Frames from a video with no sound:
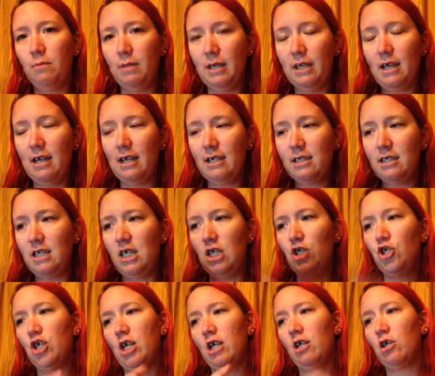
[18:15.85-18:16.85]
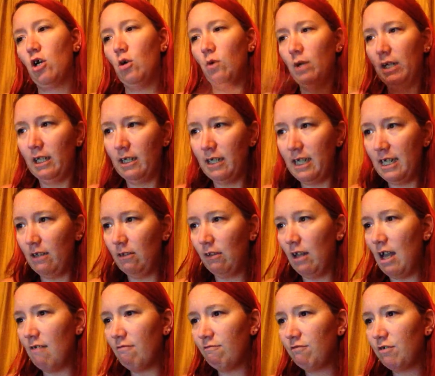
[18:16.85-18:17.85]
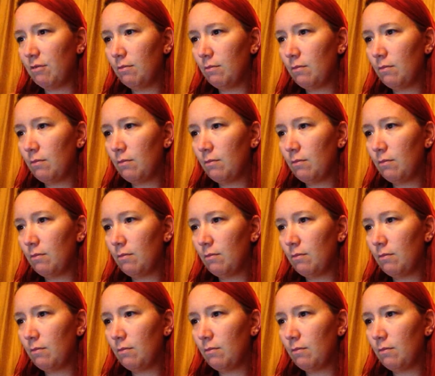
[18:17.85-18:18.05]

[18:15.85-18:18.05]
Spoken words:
a big NXT chant going, and he left.